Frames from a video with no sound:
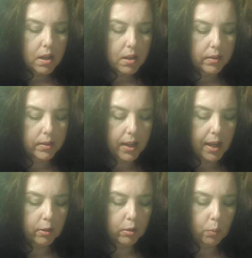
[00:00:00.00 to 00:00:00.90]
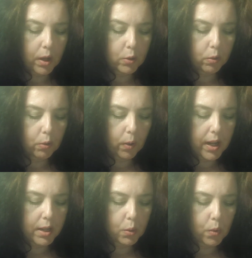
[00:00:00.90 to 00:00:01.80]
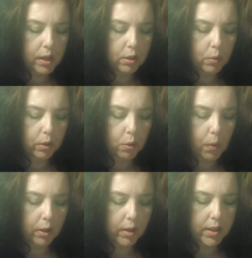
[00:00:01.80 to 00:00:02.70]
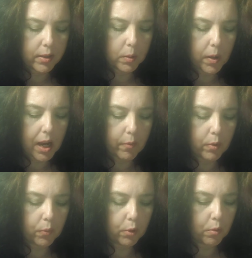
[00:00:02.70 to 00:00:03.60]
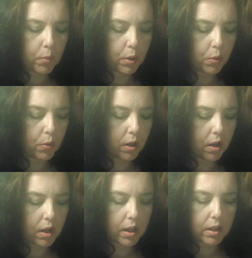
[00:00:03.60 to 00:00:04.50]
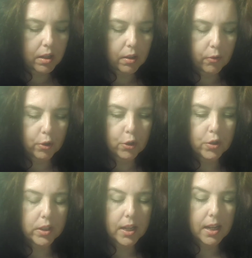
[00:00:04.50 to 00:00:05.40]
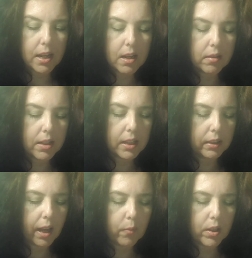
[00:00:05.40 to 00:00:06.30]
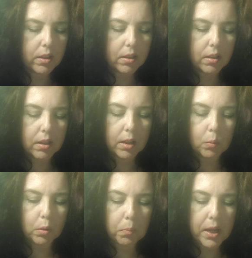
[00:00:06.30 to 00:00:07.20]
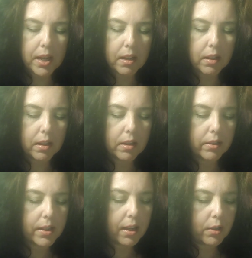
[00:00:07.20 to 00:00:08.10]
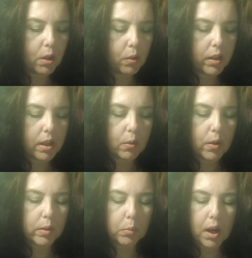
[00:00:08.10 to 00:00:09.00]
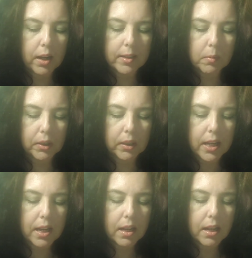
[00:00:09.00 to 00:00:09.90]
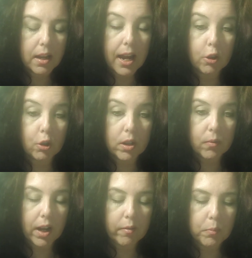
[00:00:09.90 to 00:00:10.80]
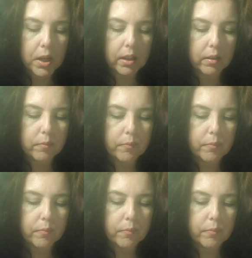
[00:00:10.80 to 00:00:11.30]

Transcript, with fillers: Saturn retrograde 22 Aquarius. We have the full moon on Thursday, the 11th, it will peak in San Antonio at approximately 8:35 p.m.